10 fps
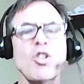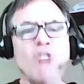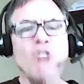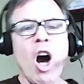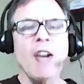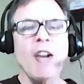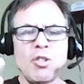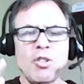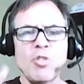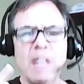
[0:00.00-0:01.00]
talking and
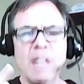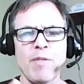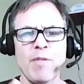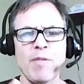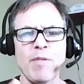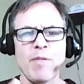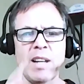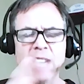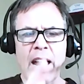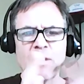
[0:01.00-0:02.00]
using that phrase
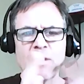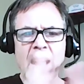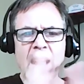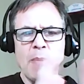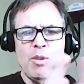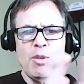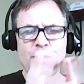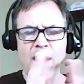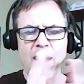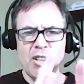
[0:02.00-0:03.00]
every time you
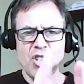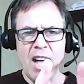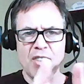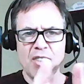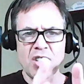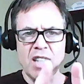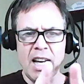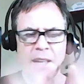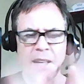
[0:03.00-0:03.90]
found a challenge in a day.